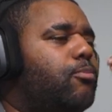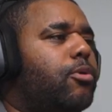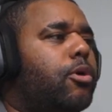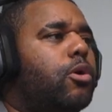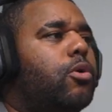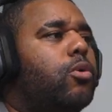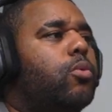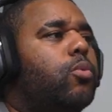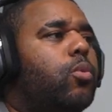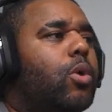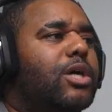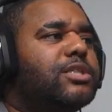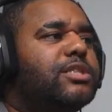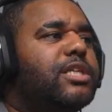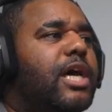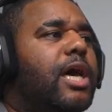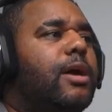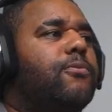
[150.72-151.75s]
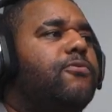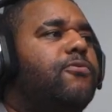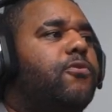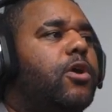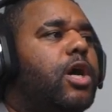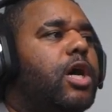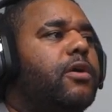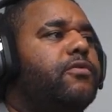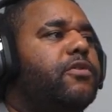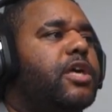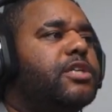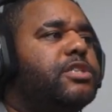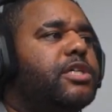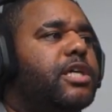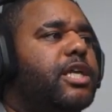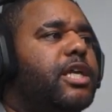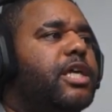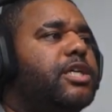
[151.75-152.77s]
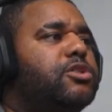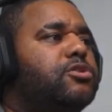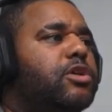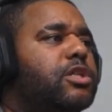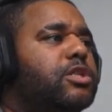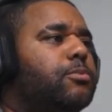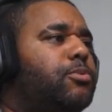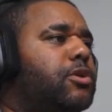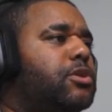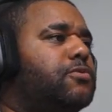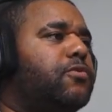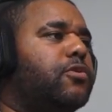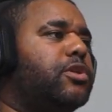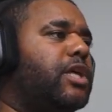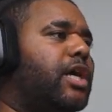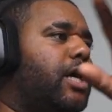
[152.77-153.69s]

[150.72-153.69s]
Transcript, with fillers: bro, once that M5 gets a clear stretch and puts his foot